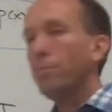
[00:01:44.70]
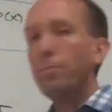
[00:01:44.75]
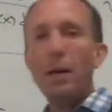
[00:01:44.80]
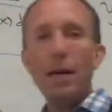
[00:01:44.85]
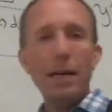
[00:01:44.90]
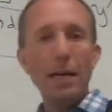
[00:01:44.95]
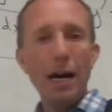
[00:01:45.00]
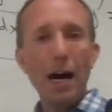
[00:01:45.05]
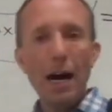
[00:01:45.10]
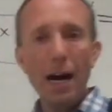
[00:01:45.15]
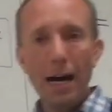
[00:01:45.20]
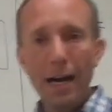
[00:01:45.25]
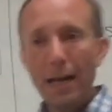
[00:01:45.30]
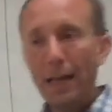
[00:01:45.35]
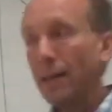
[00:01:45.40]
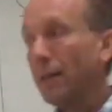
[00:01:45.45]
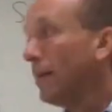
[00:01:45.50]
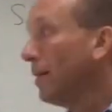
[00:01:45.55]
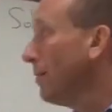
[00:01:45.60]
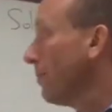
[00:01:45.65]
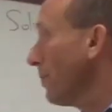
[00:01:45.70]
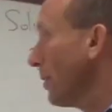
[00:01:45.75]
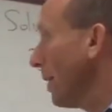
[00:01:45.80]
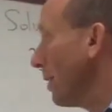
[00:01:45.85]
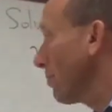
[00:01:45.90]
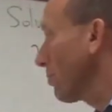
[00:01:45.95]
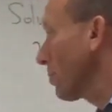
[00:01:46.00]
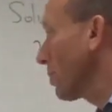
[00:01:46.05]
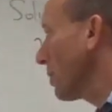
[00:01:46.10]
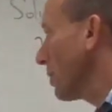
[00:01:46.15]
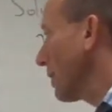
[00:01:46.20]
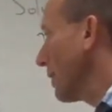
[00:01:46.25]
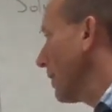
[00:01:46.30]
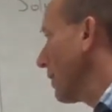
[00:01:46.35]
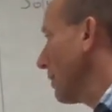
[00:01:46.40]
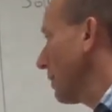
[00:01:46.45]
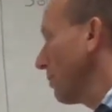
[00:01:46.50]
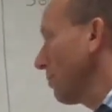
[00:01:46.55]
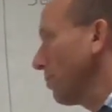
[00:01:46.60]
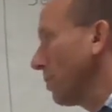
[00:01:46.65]
by I, and we're going to
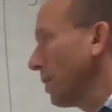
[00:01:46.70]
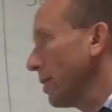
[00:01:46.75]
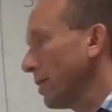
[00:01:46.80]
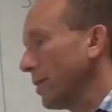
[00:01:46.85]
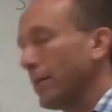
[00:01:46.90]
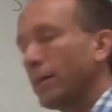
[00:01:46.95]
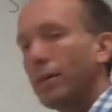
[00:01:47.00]
get what